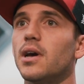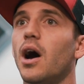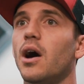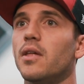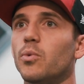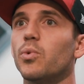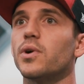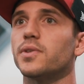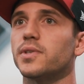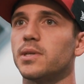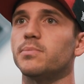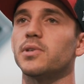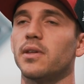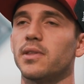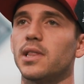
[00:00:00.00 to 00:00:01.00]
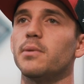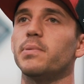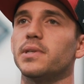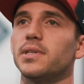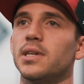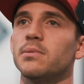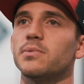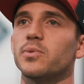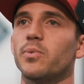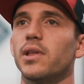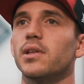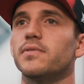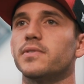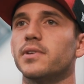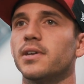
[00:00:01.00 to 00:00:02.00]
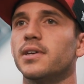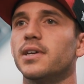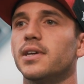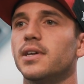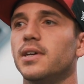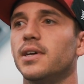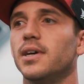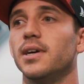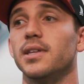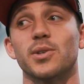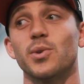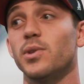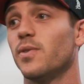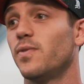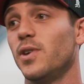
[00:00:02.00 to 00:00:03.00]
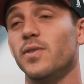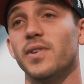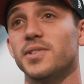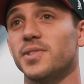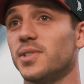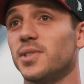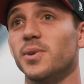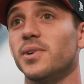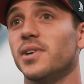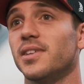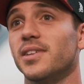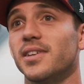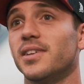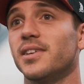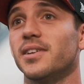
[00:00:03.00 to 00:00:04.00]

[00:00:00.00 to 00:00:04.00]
on the world teams, on the Olympic teams, weightlifting. There's only a few of us to do it.